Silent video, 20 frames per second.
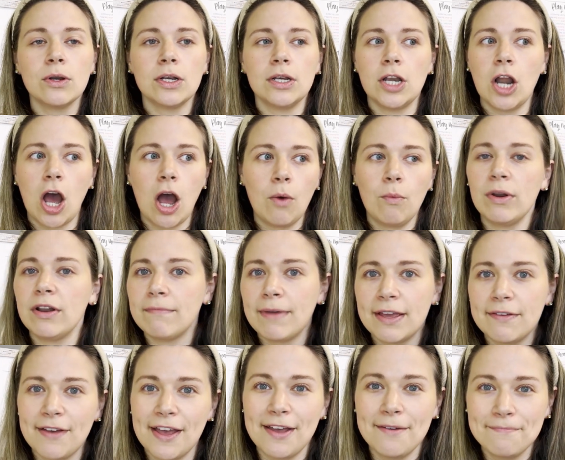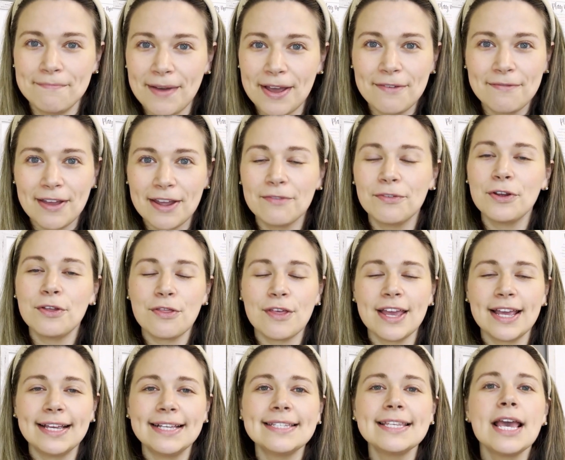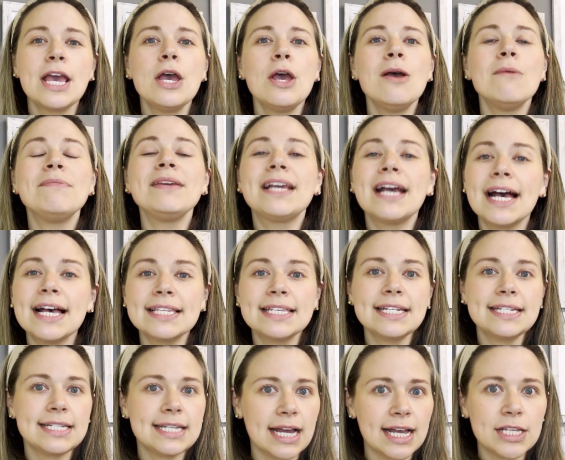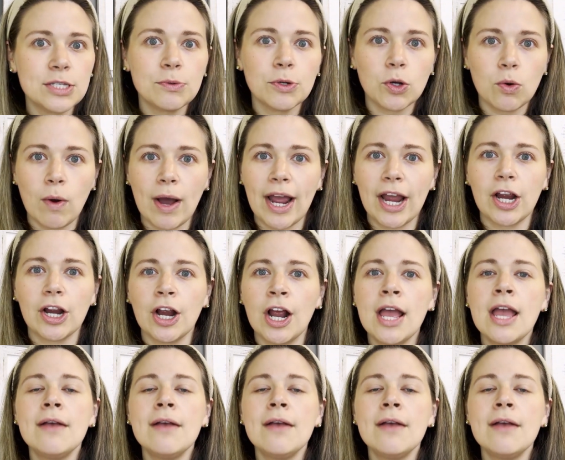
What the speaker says: not one of my favorite things because it does require